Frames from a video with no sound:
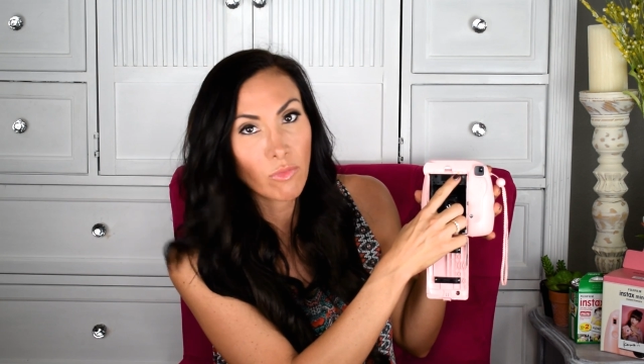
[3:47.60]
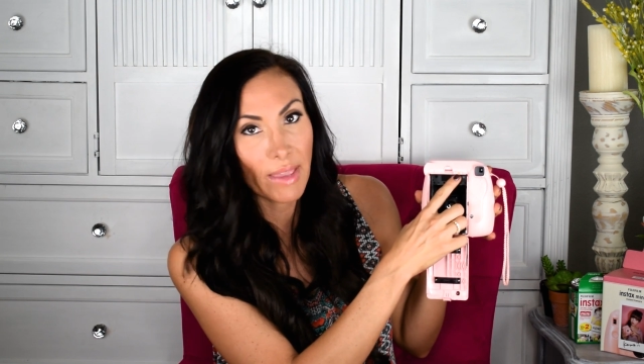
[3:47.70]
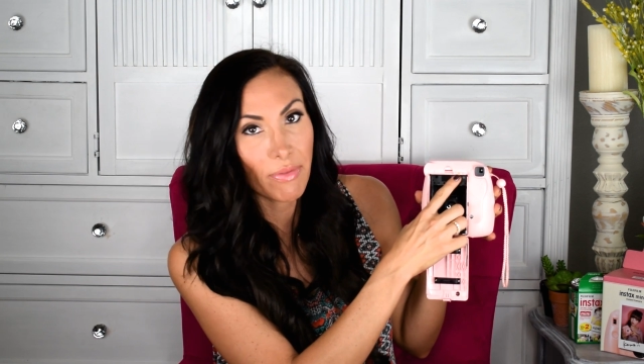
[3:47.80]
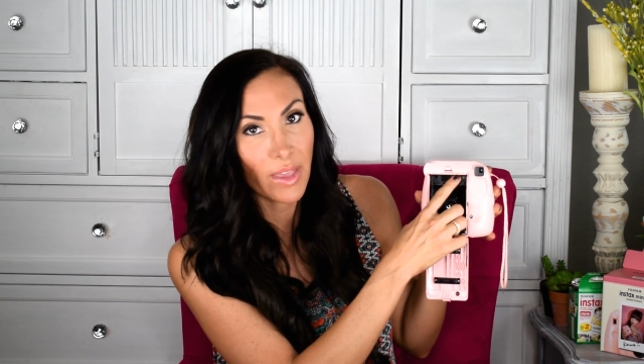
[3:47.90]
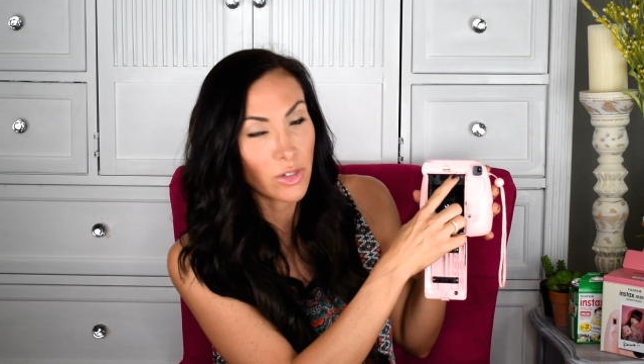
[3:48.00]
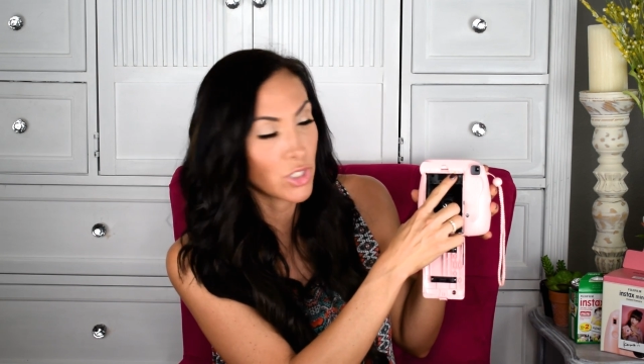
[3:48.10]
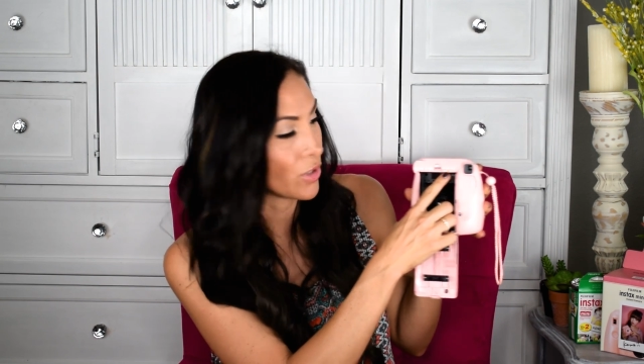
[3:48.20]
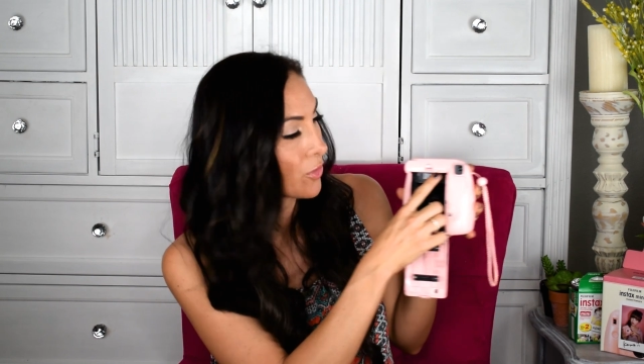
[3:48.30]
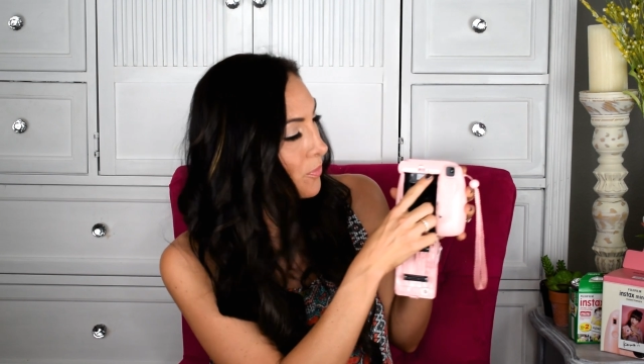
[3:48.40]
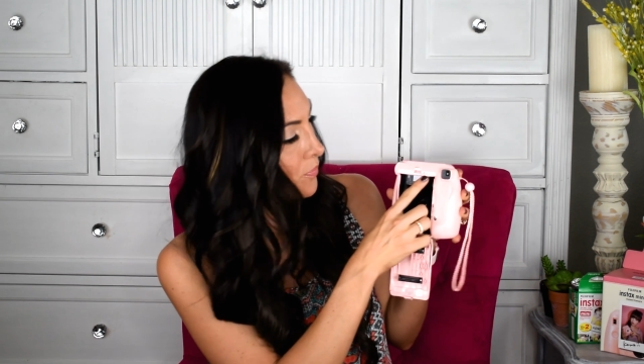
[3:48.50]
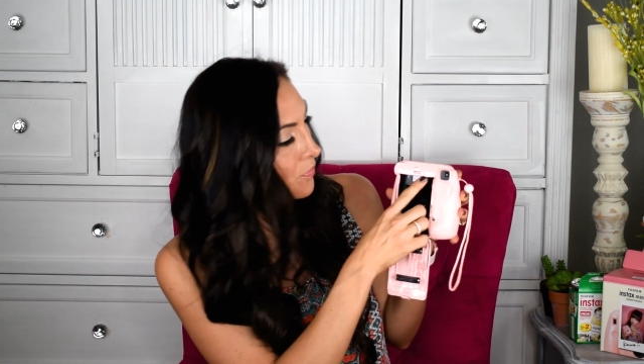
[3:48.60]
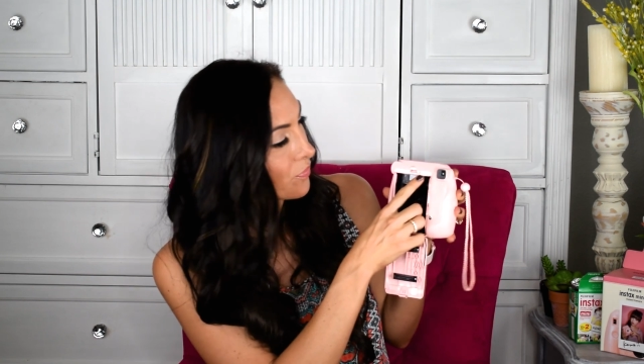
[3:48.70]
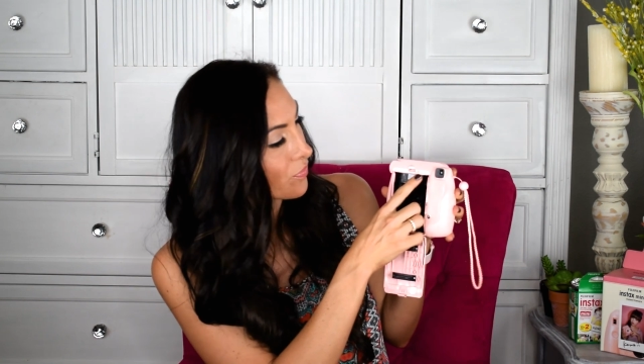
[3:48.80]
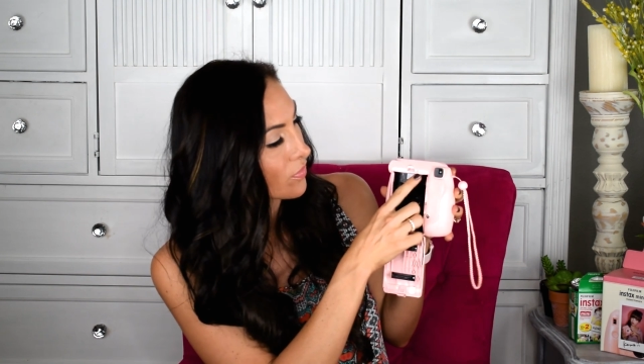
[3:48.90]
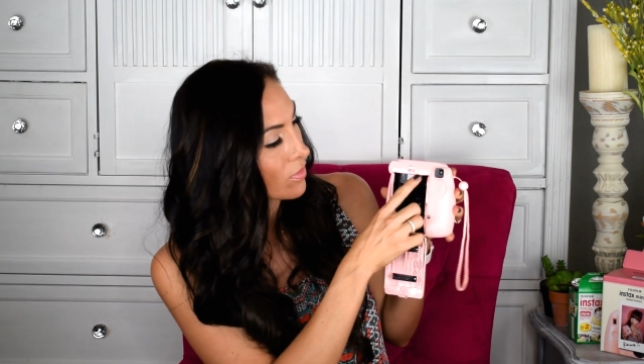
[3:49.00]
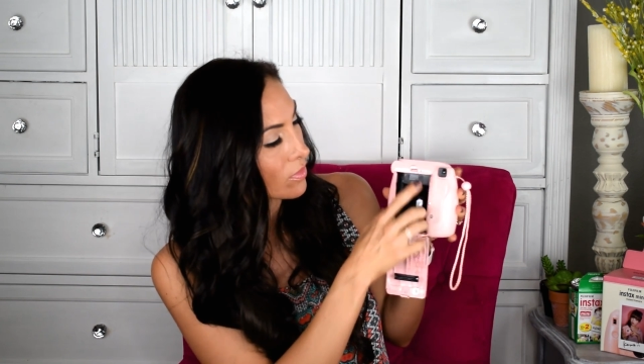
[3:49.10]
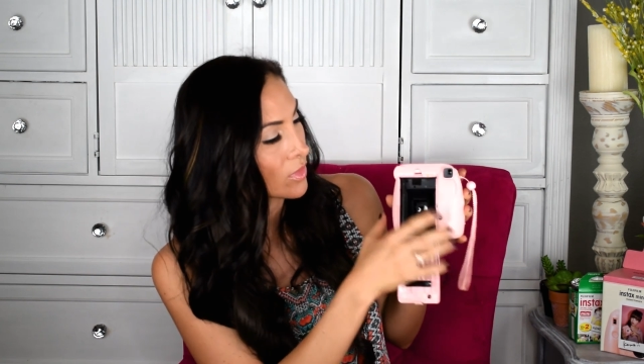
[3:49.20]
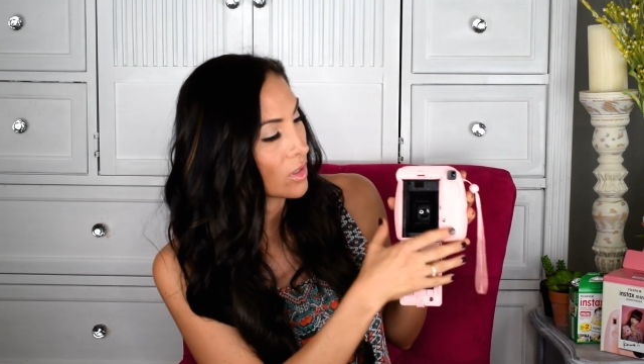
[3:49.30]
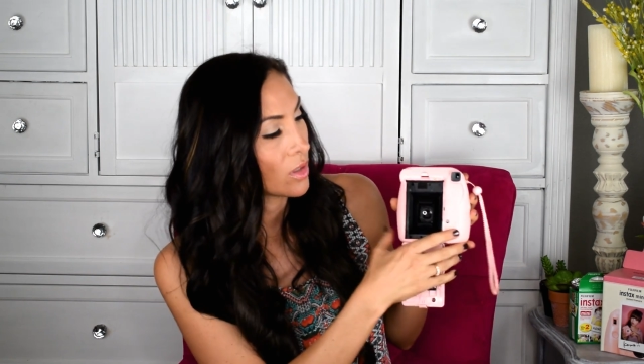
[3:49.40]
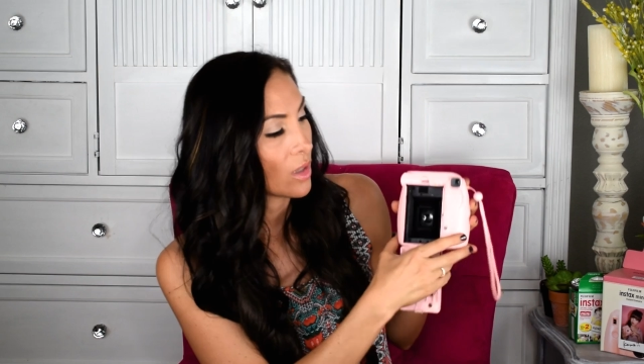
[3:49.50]
right there too.
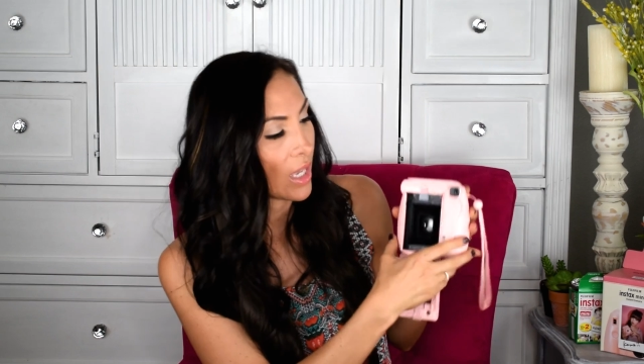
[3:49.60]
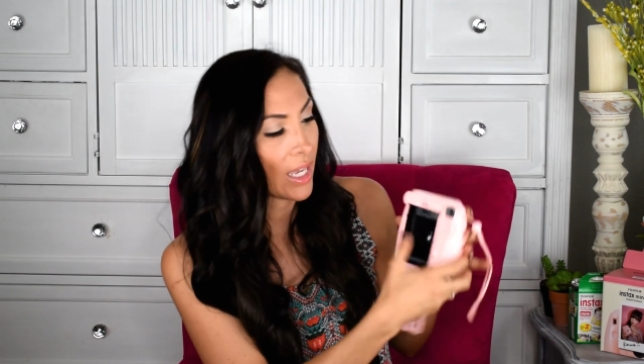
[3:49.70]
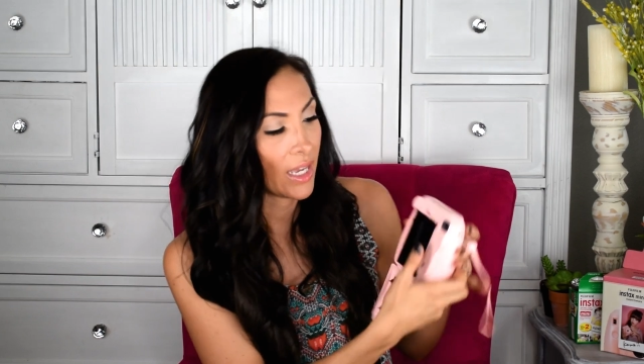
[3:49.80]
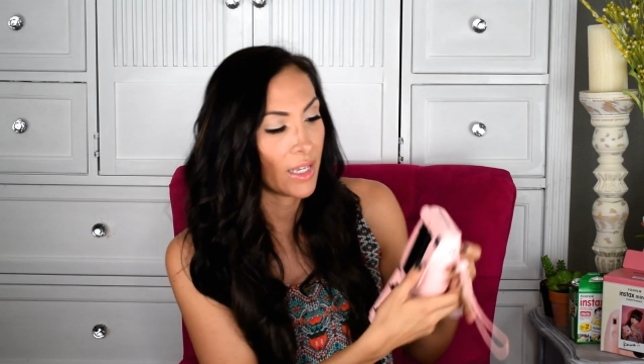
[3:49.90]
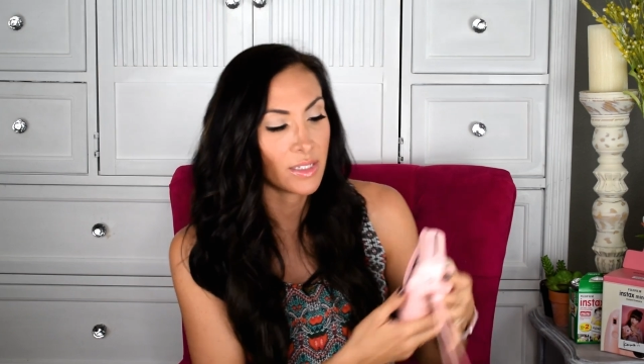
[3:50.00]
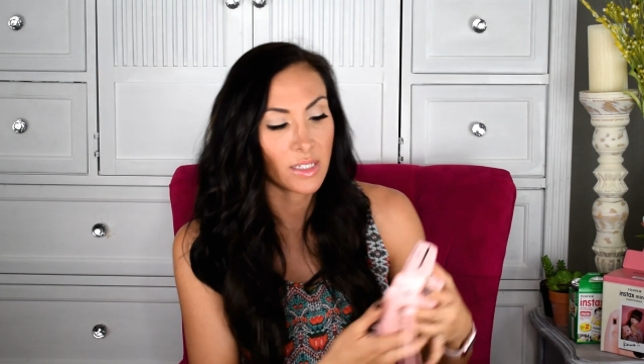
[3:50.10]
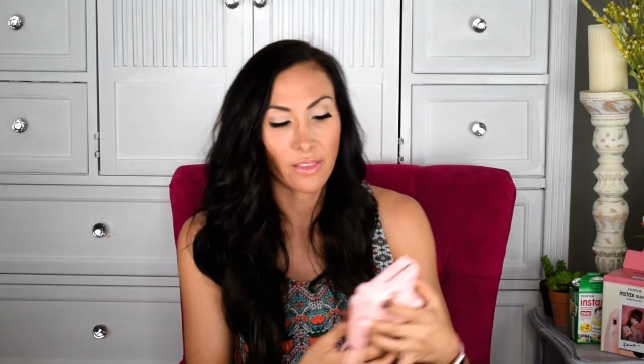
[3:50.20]
And